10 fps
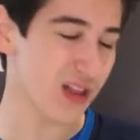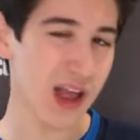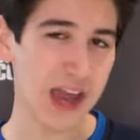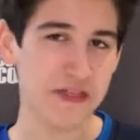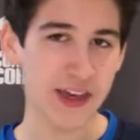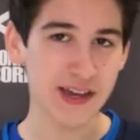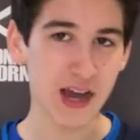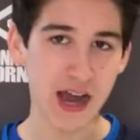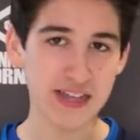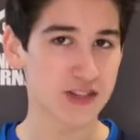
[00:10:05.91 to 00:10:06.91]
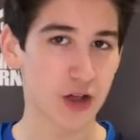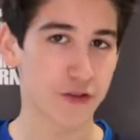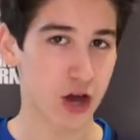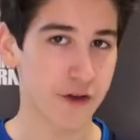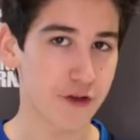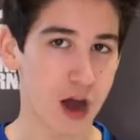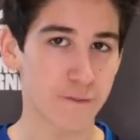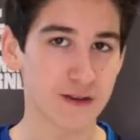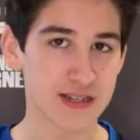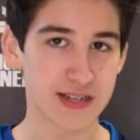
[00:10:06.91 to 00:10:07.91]
I think I still have a lot of
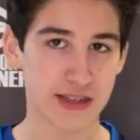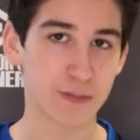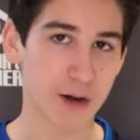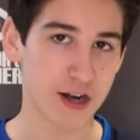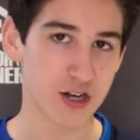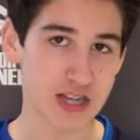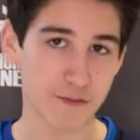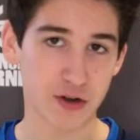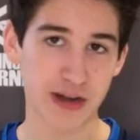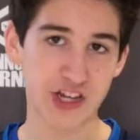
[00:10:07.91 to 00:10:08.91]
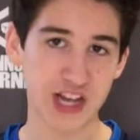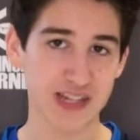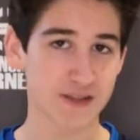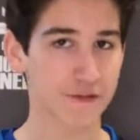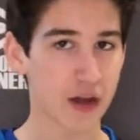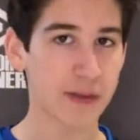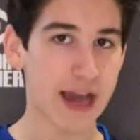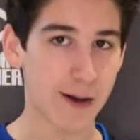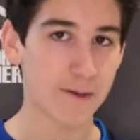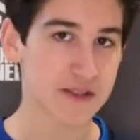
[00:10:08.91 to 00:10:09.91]
confidence that the Predators have a great chance of coming
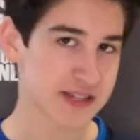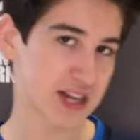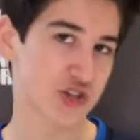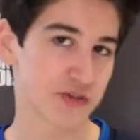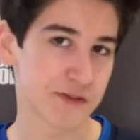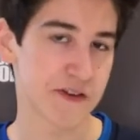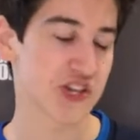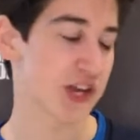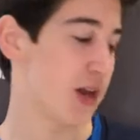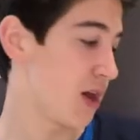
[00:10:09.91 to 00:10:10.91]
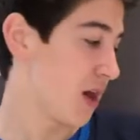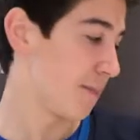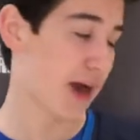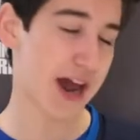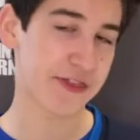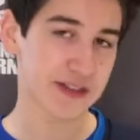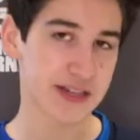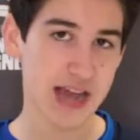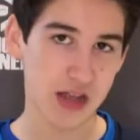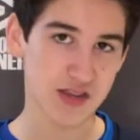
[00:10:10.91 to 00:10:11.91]
out of the Central Division, but I think the
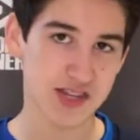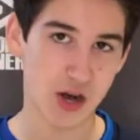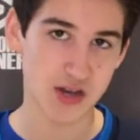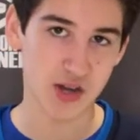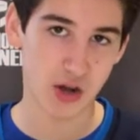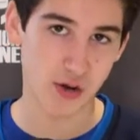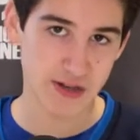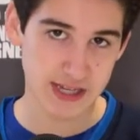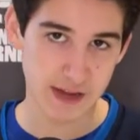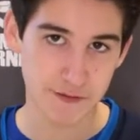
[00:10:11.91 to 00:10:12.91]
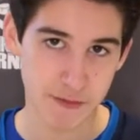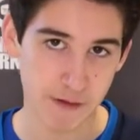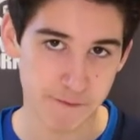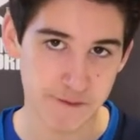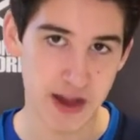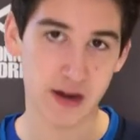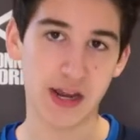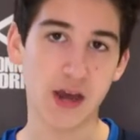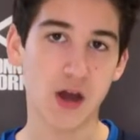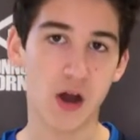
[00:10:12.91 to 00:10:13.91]
Dallas Stars are going to give them a
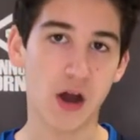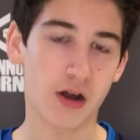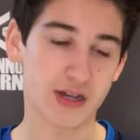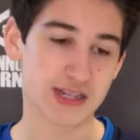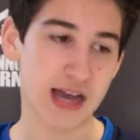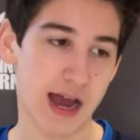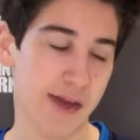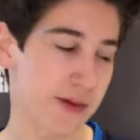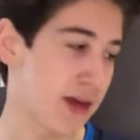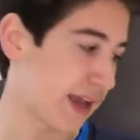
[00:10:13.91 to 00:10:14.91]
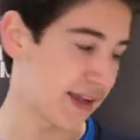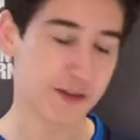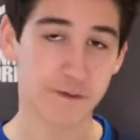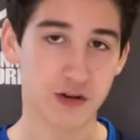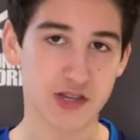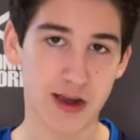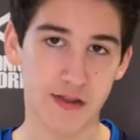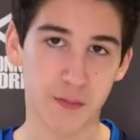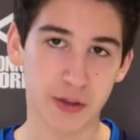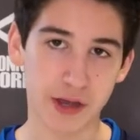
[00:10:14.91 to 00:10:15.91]
very hard time in the first
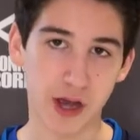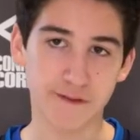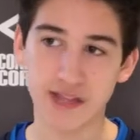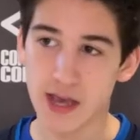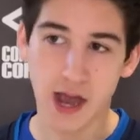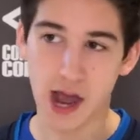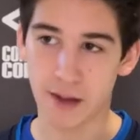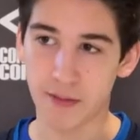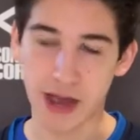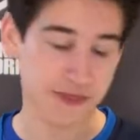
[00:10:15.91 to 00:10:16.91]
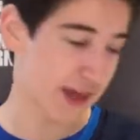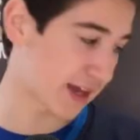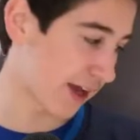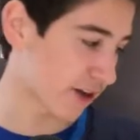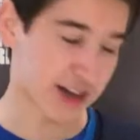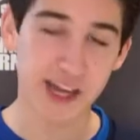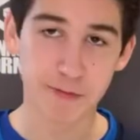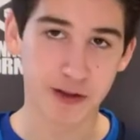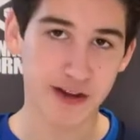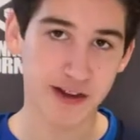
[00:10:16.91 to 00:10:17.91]
round of the playoffs. I think I got a key
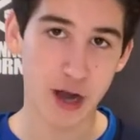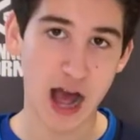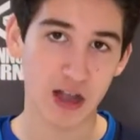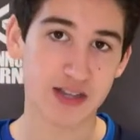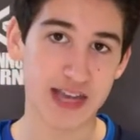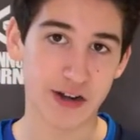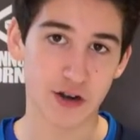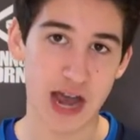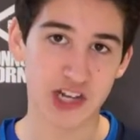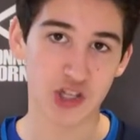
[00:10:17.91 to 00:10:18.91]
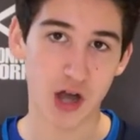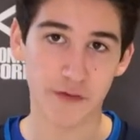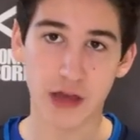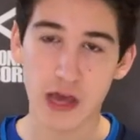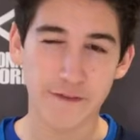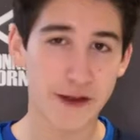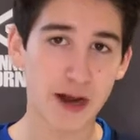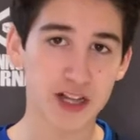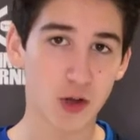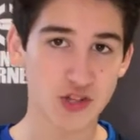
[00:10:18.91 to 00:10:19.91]
player here, Alexander Radulov,
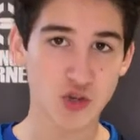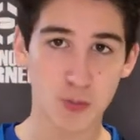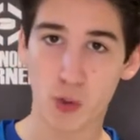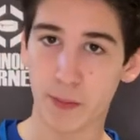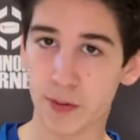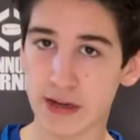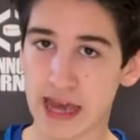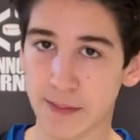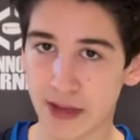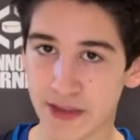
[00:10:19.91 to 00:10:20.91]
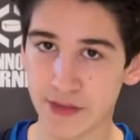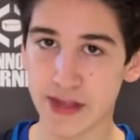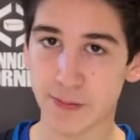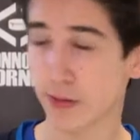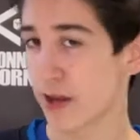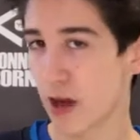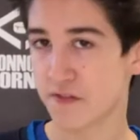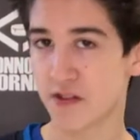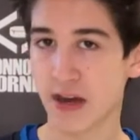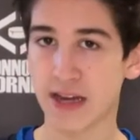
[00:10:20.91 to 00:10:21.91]
very close to a point per game in the
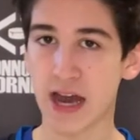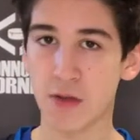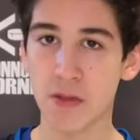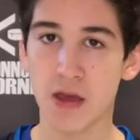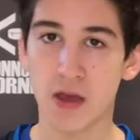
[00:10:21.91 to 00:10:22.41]
playoffs right now.